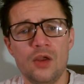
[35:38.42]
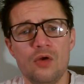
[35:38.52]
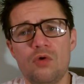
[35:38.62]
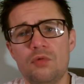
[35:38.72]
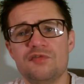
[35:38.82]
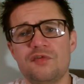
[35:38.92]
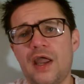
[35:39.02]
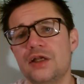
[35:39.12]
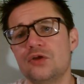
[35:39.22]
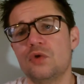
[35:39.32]
what we
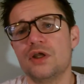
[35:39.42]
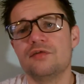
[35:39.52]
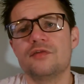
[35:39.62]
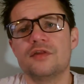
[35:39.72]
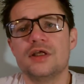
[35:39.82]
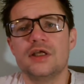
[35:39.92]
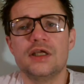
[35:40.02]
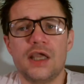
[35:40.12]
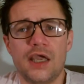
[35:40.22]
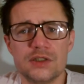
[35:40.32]
found with
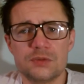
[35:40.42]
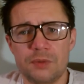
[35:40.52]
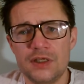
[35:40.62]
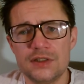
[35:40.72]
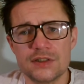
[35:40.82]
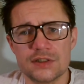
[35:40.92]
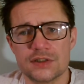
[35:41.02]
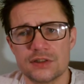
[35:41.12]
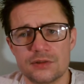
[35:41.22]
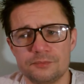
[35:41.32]
the HP
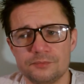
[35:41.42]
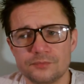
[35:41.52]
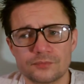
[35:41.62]
system